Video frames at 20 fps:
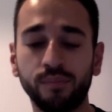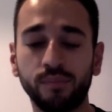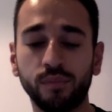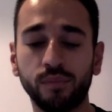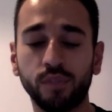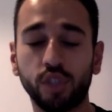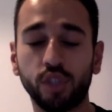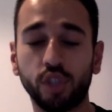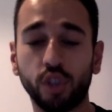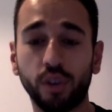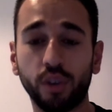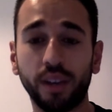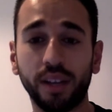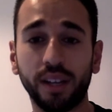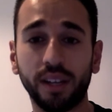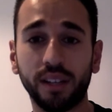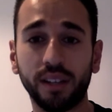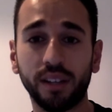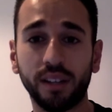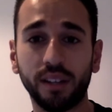
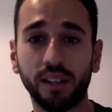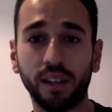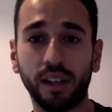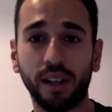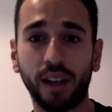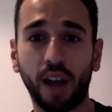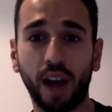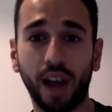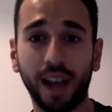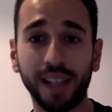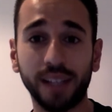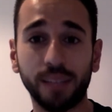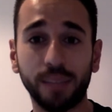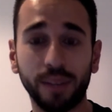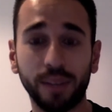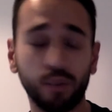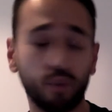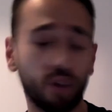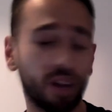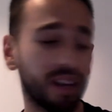during
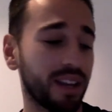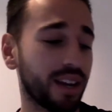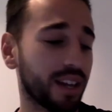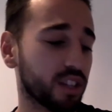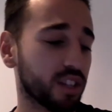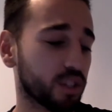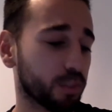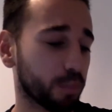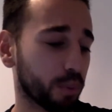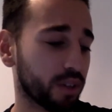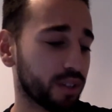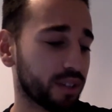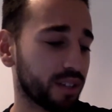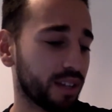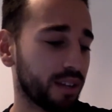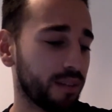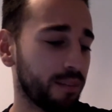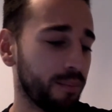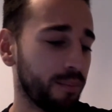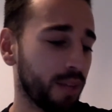high-speed running and
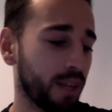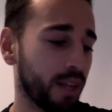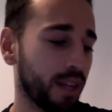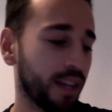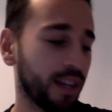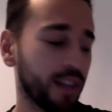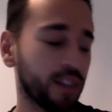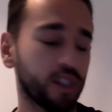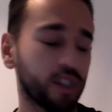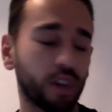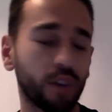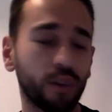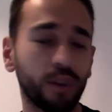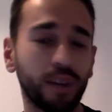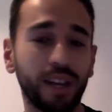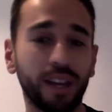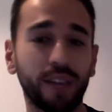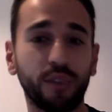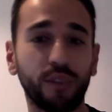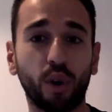sprinting. So
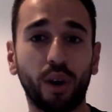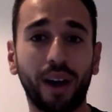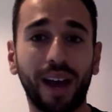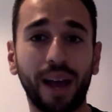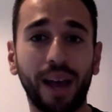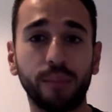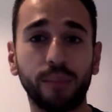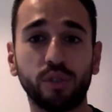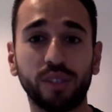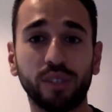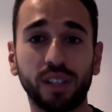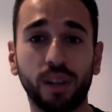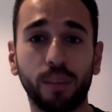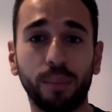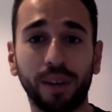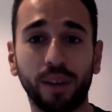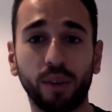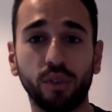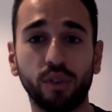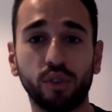if your hamstrings are
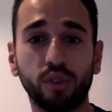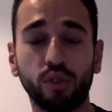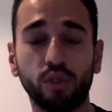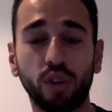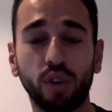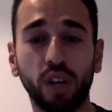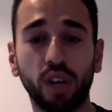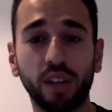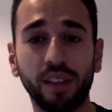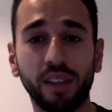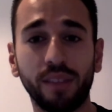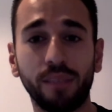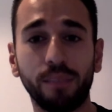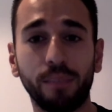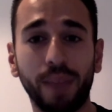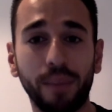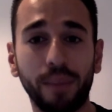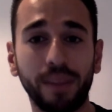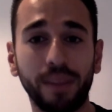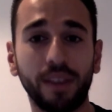bigger and stronger, then
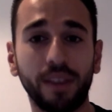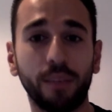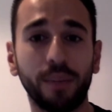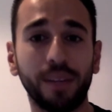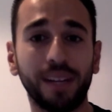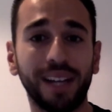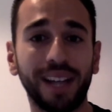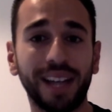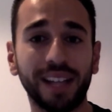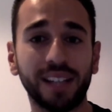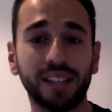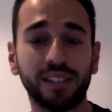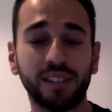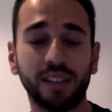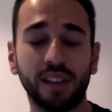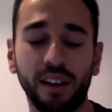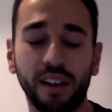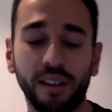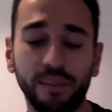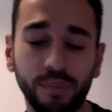maybe they'll be less
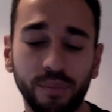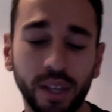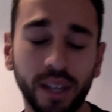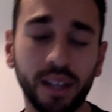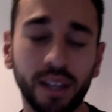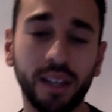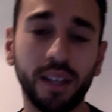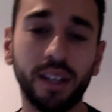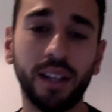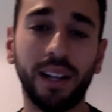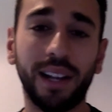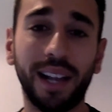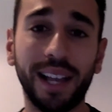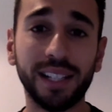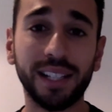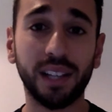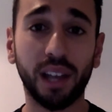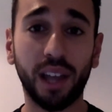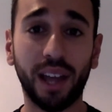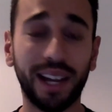
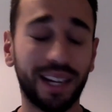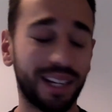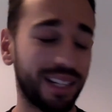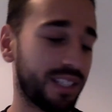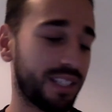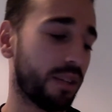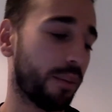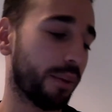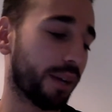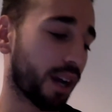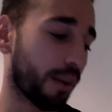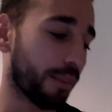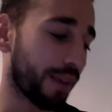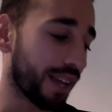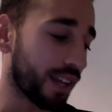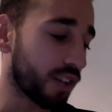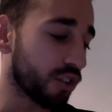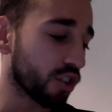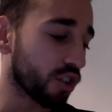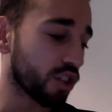likely to become
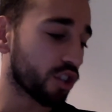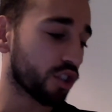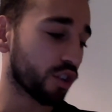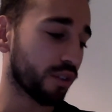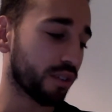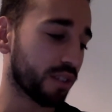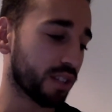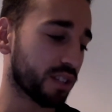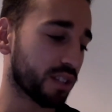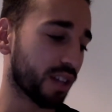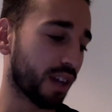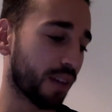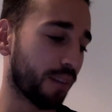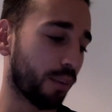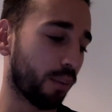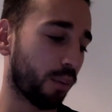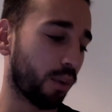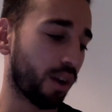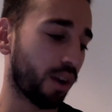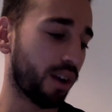injured during this type of
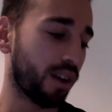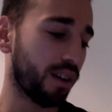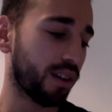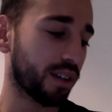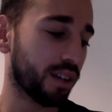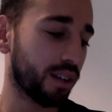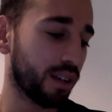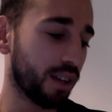work.